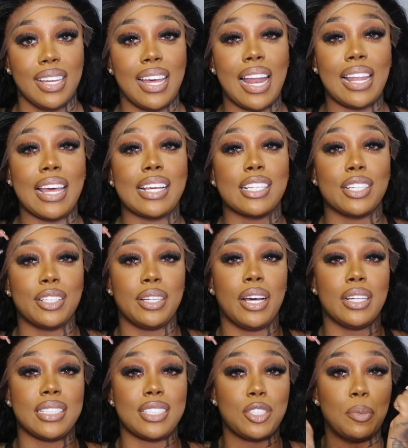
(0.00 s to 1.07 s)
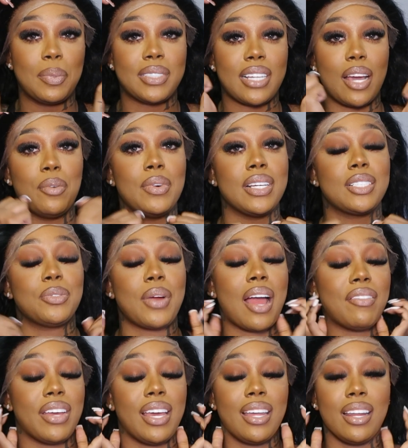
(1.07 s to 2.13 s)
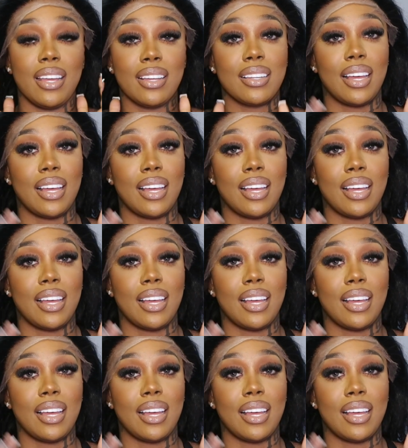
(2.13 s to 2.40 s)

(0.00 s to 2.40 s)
And I like a super tight wig to where I have a headache.